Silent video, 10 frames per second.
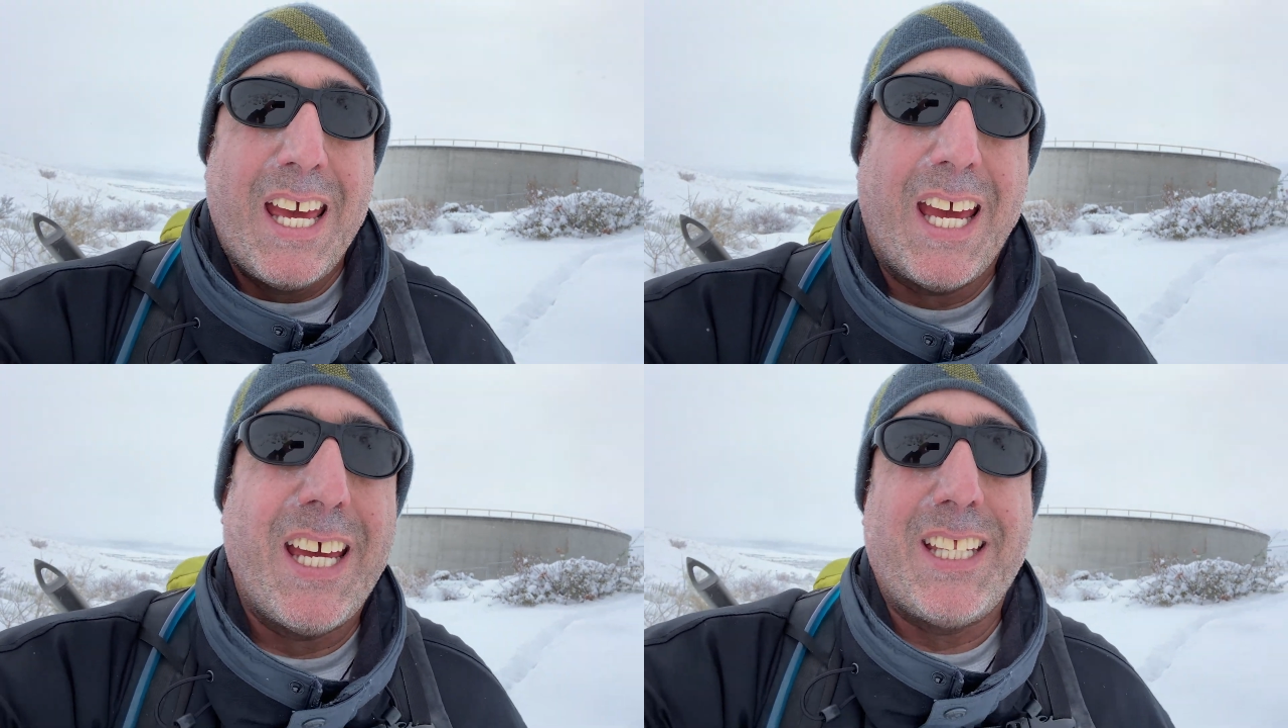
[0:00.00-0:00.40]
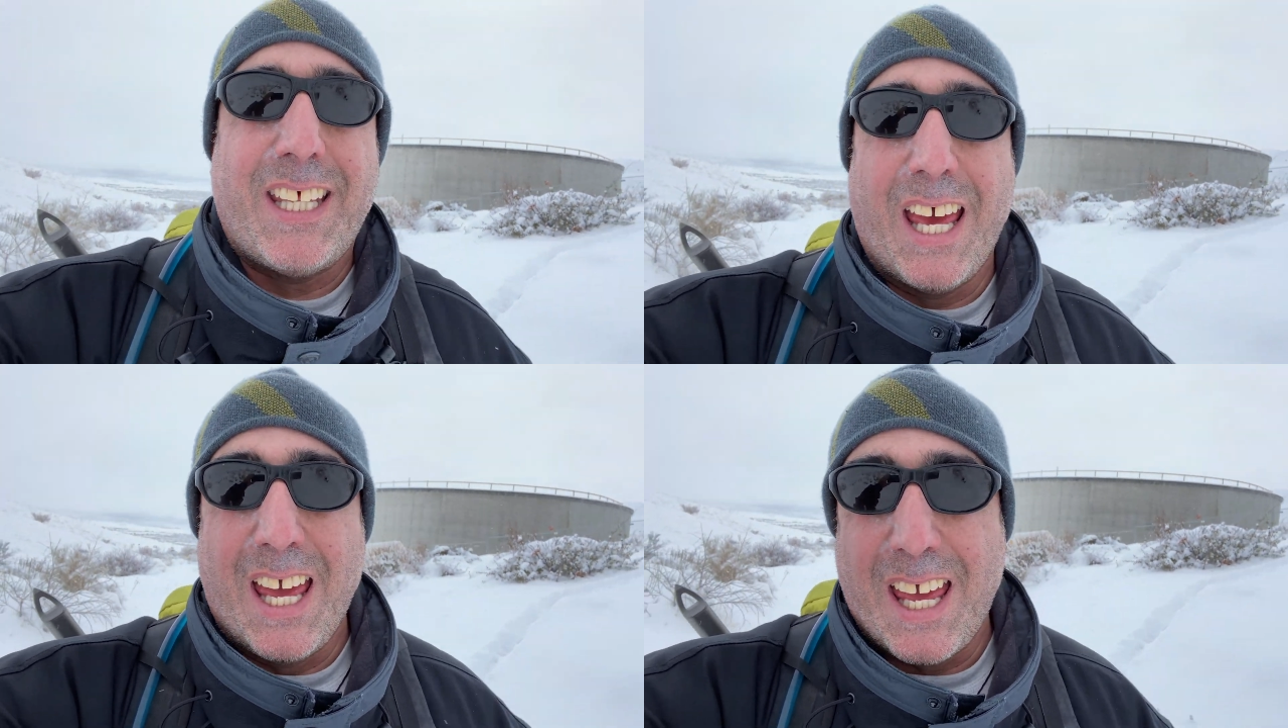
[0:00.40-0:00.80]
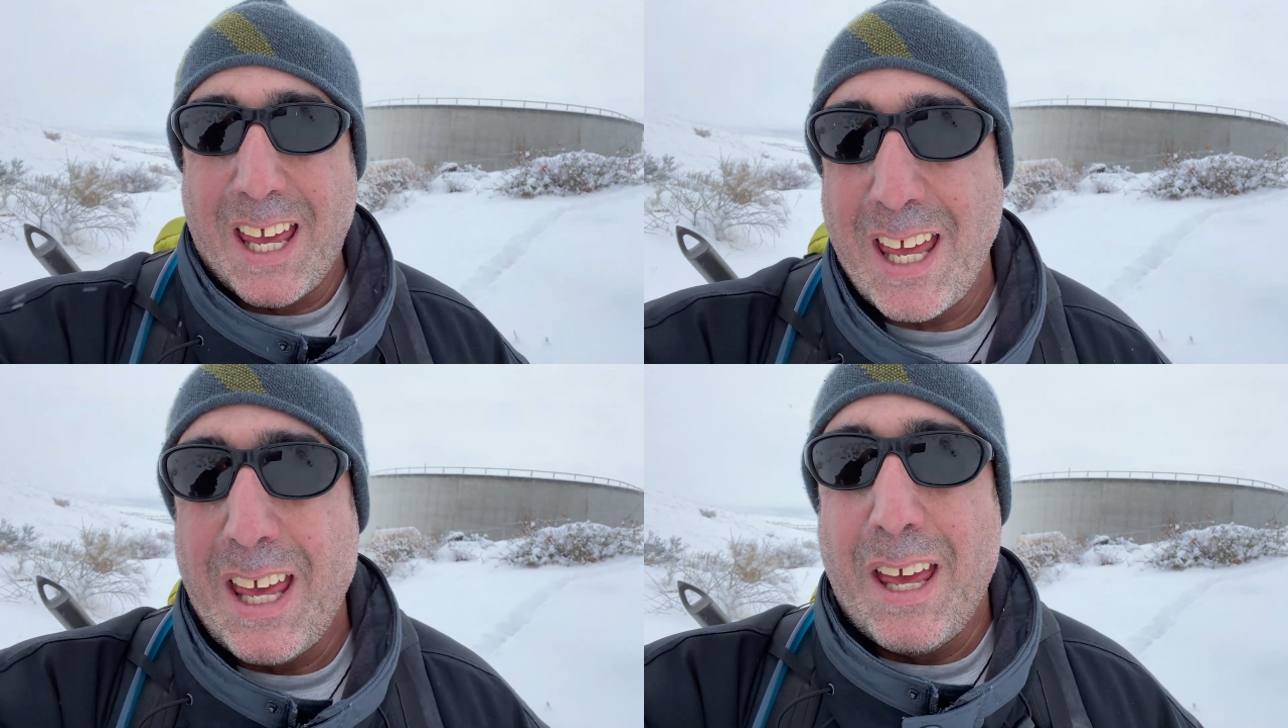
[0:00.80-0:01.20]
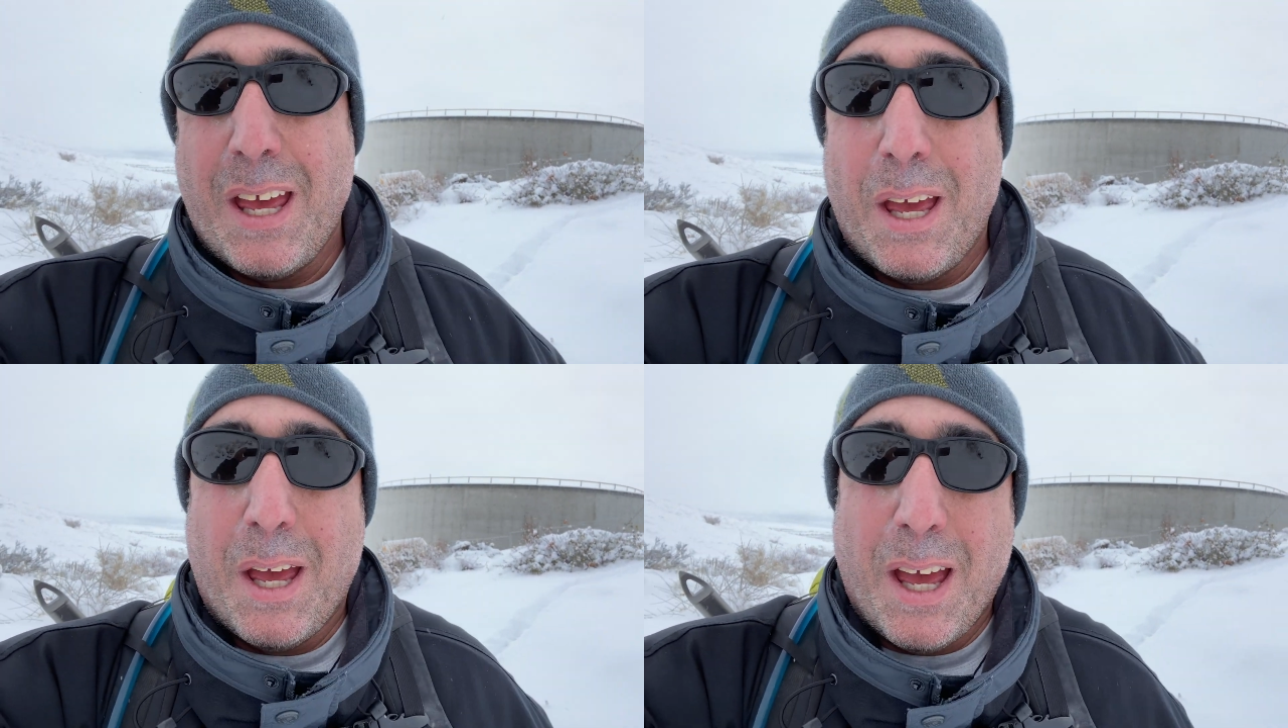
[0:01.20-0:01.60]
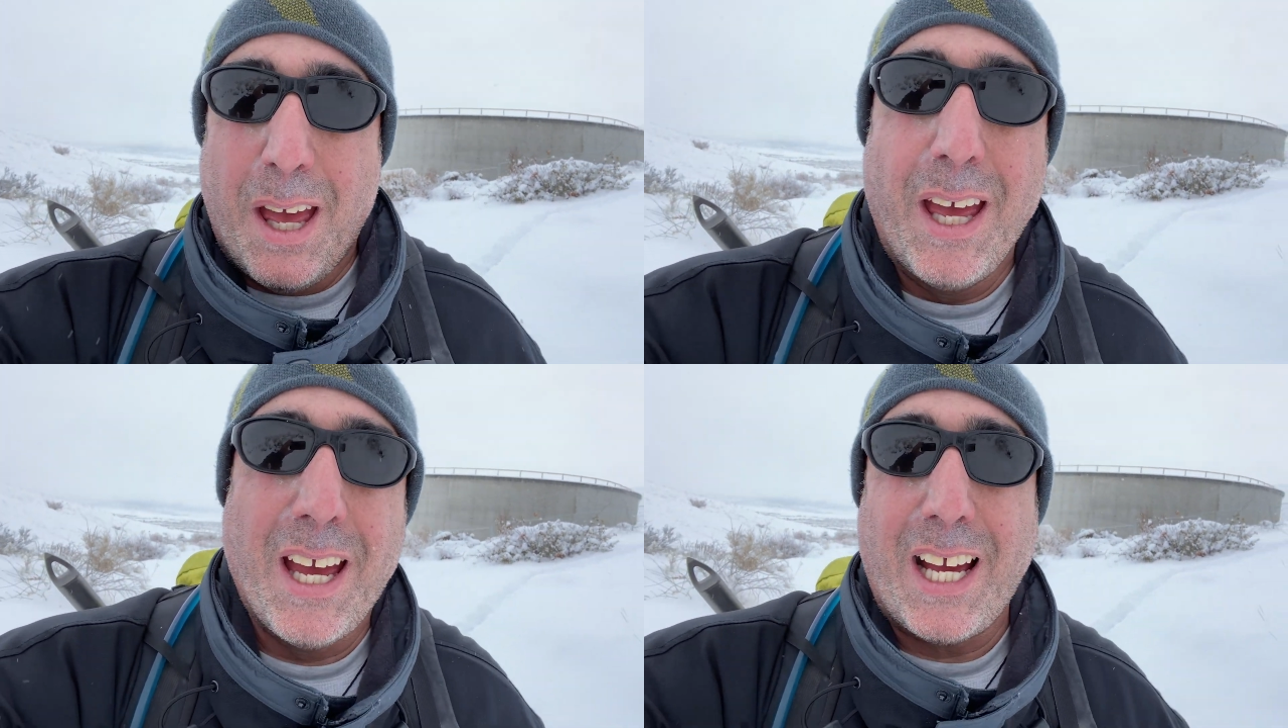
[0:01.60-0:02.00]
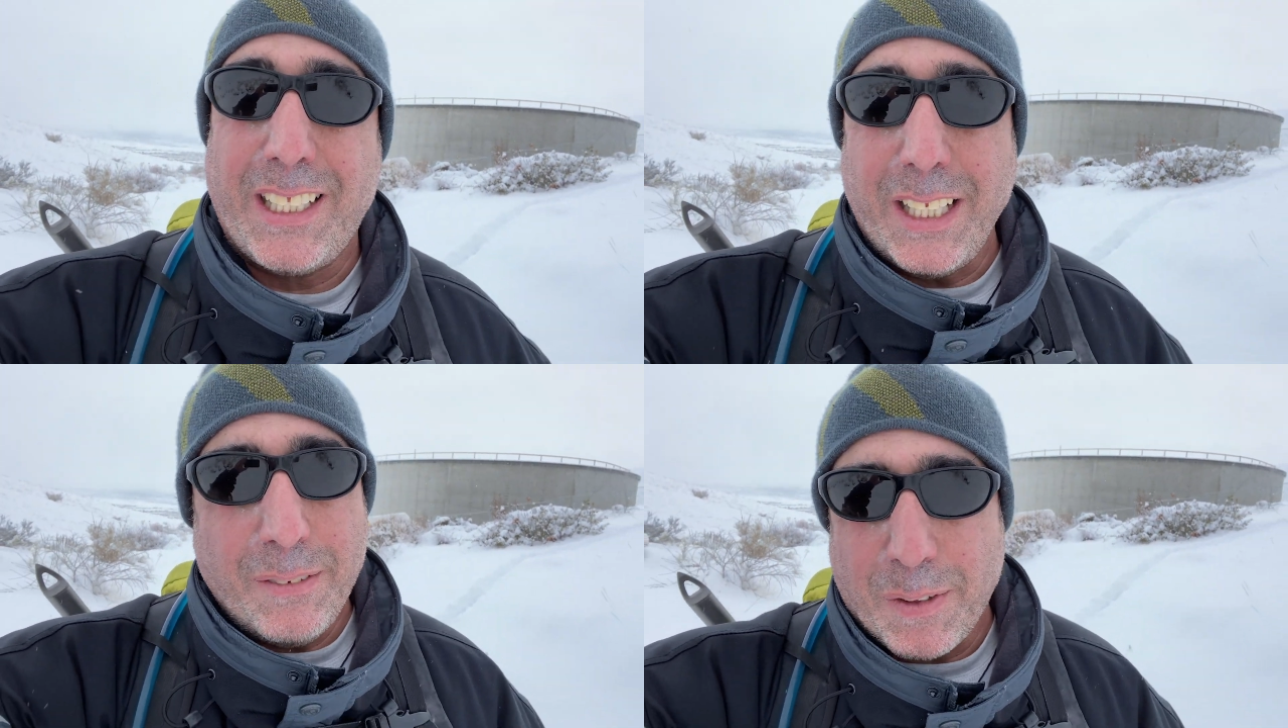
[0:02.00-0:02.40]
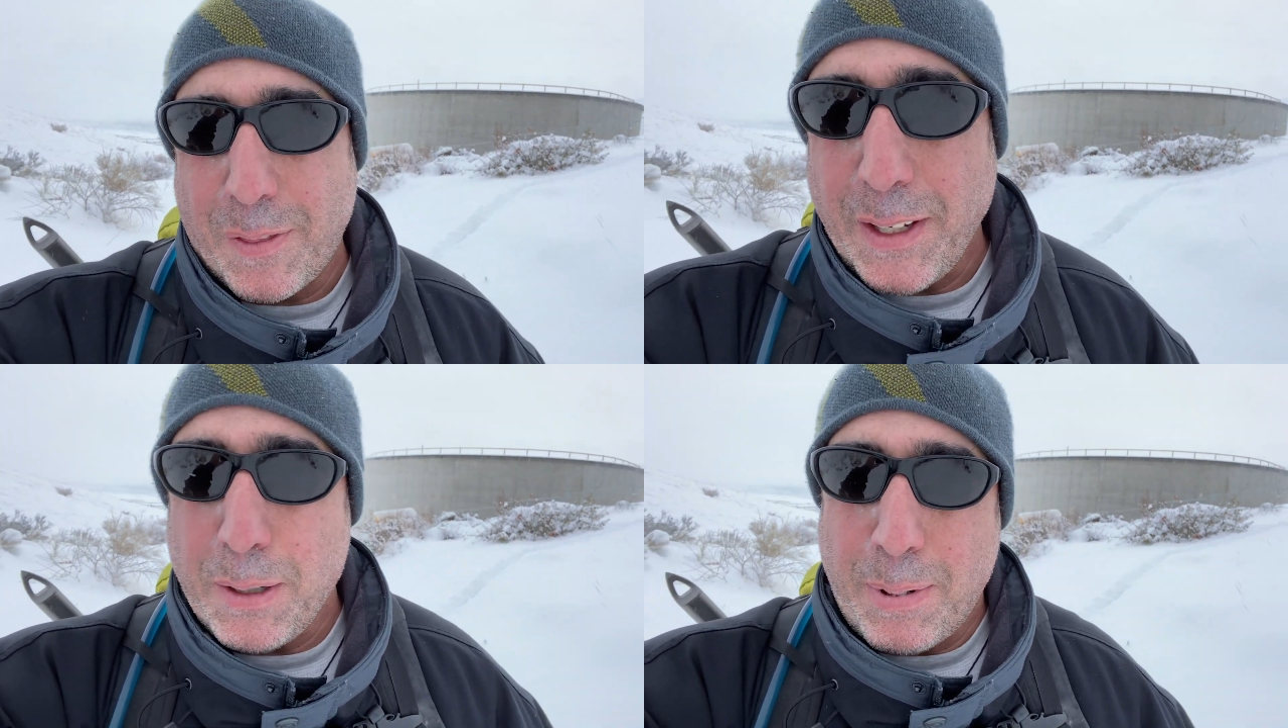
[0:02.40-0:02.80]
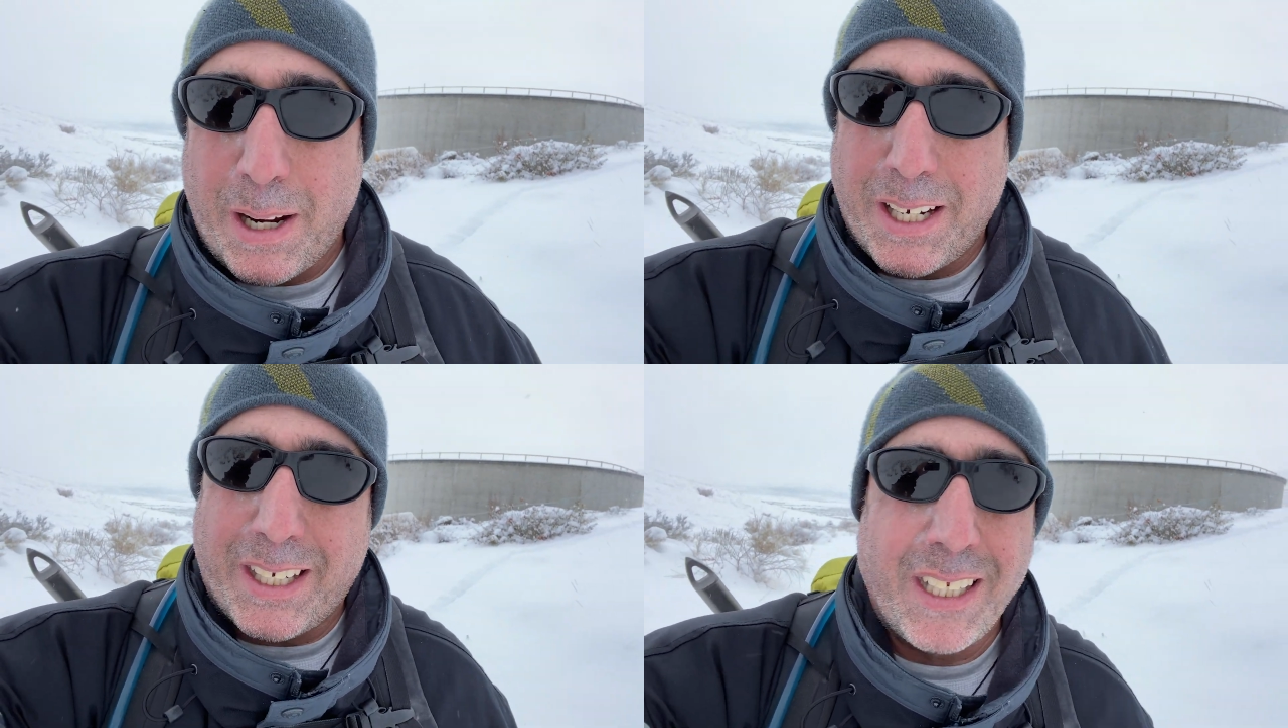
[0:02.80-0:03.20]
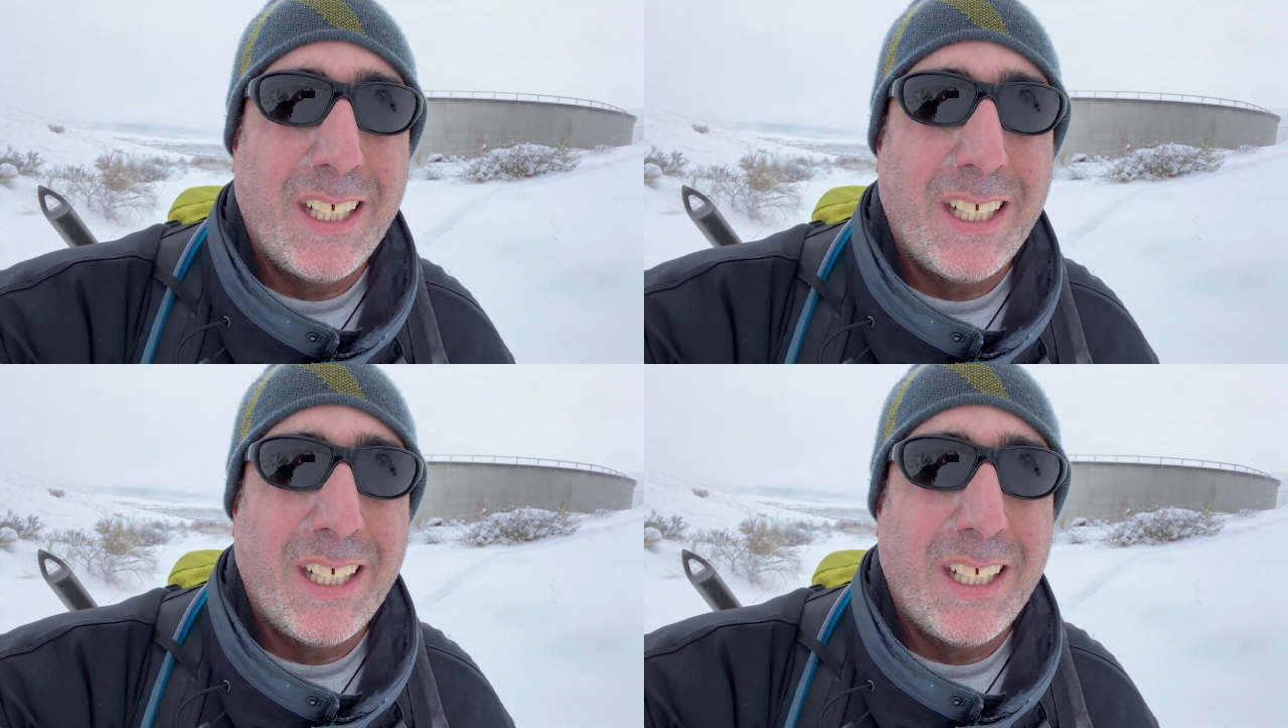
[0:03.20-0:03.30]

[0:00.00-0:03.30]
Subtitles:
And I didn't even think about it.